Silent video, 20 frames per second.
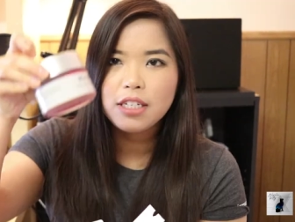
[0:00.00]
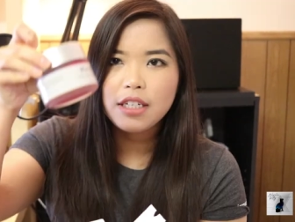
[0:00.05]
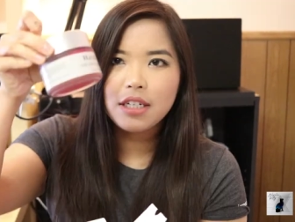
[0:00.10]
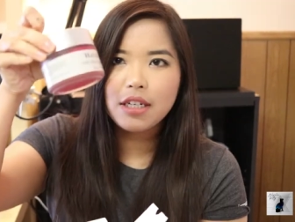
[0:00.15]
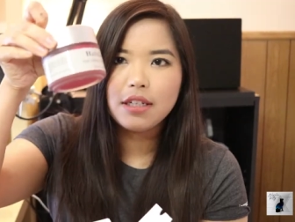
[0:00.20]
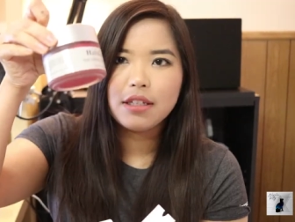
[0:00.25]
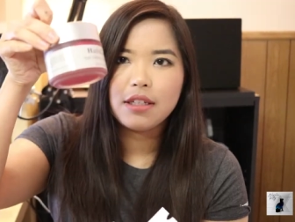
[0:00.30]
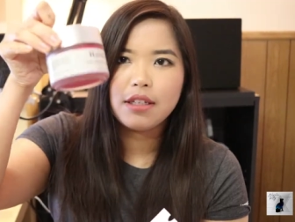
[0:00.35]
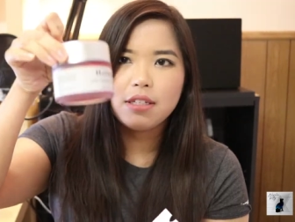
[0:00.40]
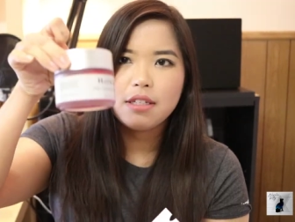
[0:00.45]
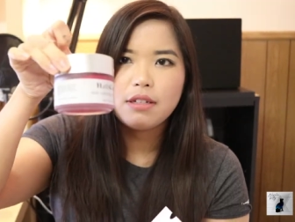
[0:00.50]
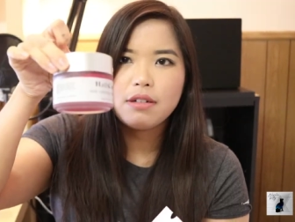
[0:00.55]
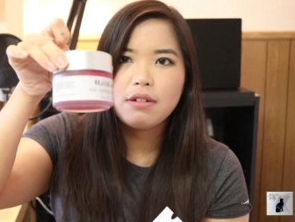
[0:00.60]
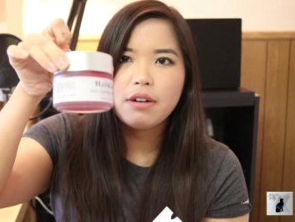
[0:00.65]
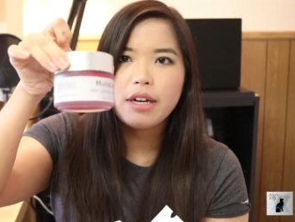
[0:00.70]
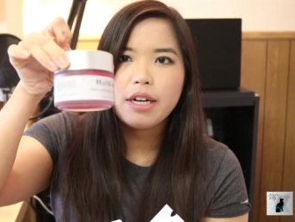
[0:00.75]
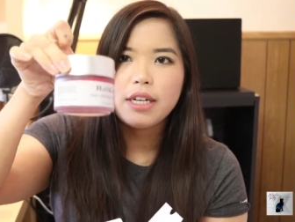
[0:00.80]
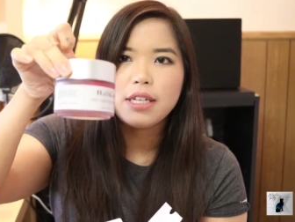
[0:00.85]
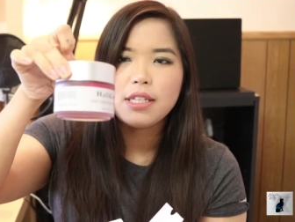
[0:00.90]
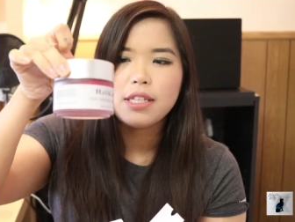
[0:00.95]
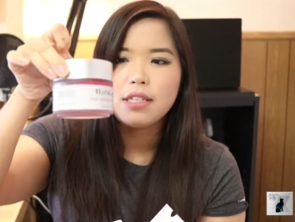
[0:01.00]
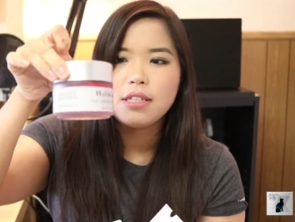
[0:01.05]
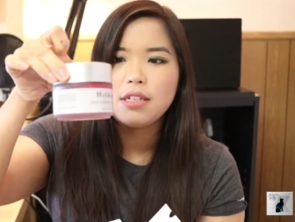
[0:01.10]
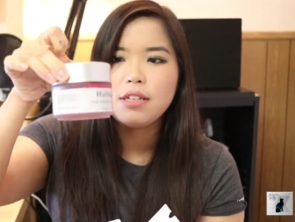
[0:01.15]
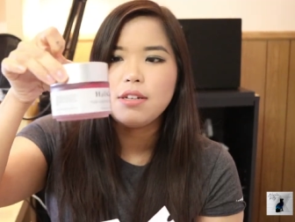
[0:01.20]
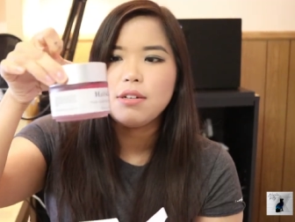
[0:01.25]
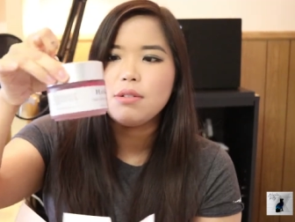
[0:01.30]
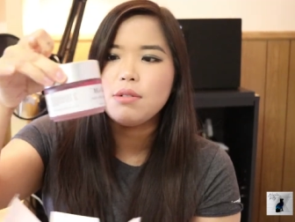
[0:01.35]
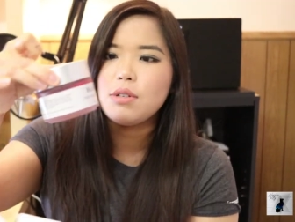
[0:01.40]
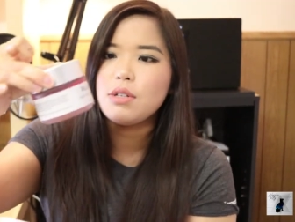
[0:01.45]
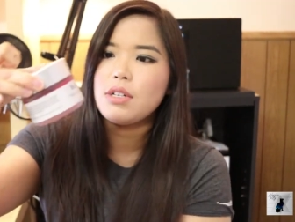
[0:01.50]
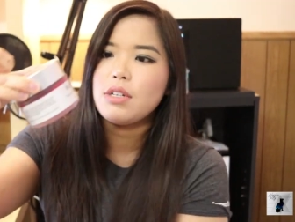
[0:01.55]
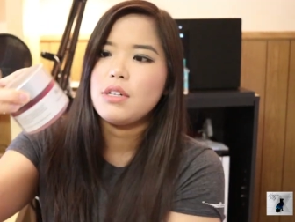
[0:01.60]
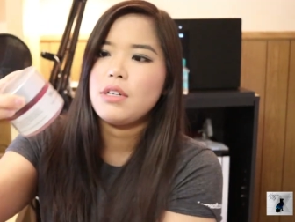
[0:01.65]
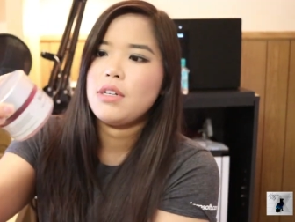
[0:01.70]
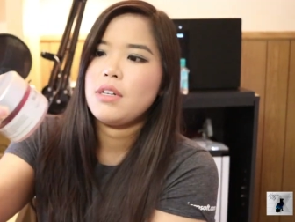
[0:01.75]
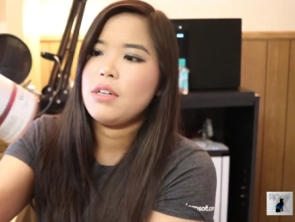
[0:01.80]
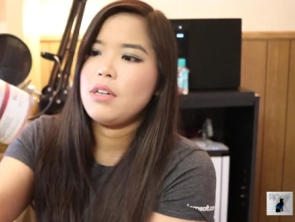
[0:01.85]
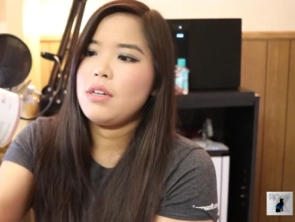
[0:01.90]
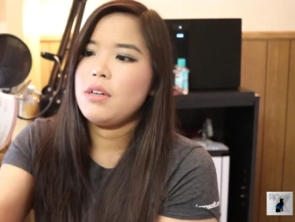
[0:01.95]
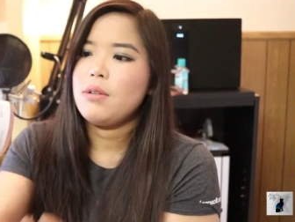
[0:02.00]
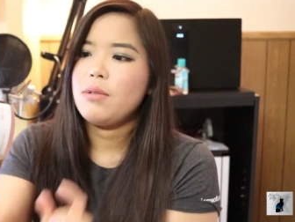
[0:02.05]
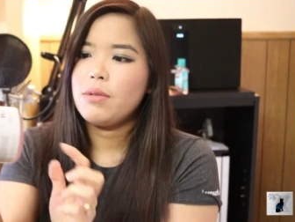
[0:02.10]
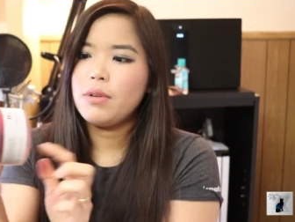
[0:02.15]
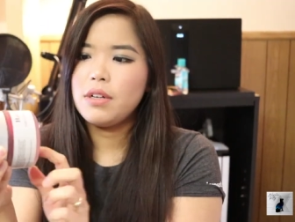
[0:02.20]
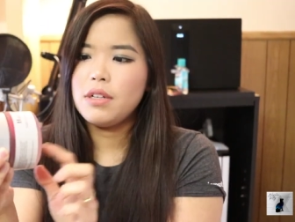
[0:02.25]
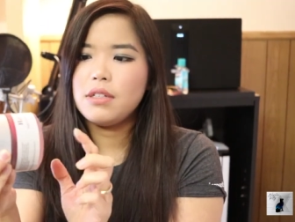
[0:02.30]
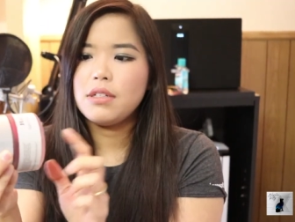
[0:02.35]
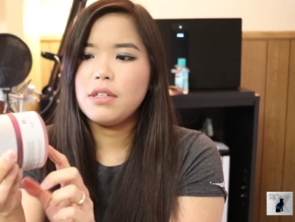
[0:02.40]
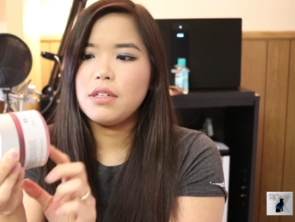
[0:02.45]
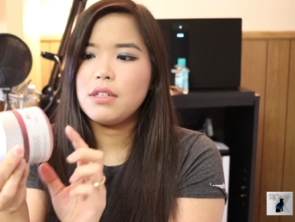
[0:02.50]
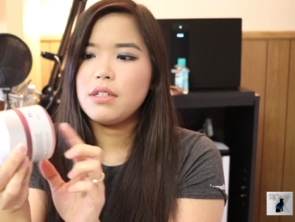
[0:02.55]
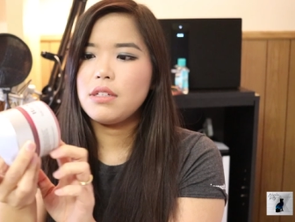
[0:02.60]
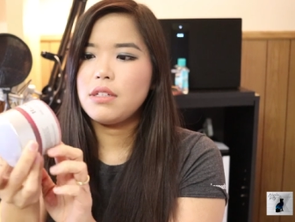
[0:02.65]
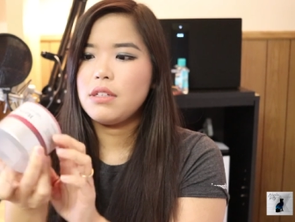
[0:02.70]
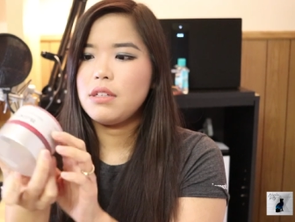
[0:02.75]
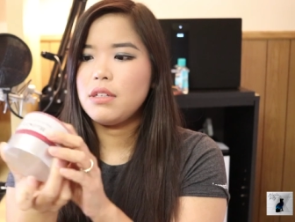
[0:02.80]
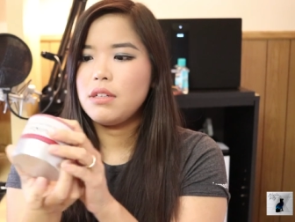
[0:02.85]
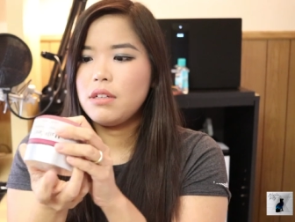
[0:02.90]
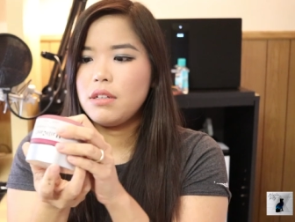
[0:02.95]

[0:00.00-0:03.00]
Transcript: Jesus Christ, it's huge. What is this?